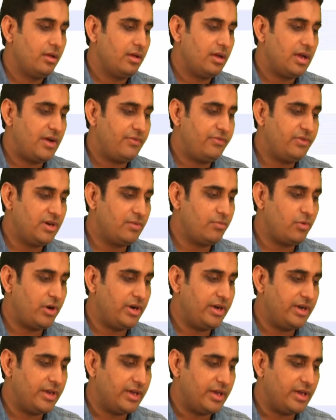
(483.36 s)
After a
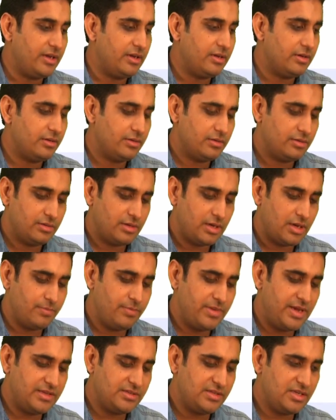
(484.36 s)
body tag, a
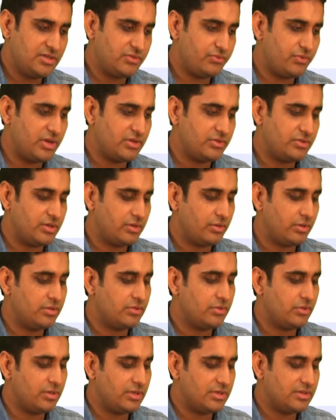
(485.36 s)
basic structure
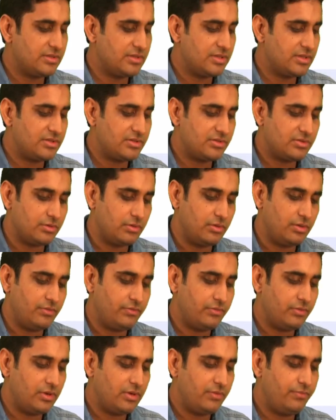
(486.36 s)
also consists of
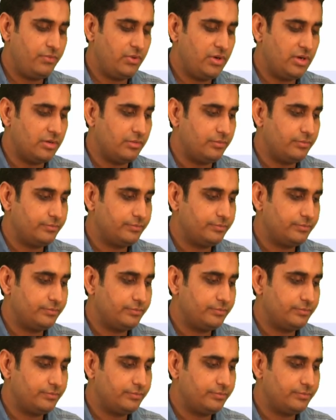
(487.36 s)
a footer.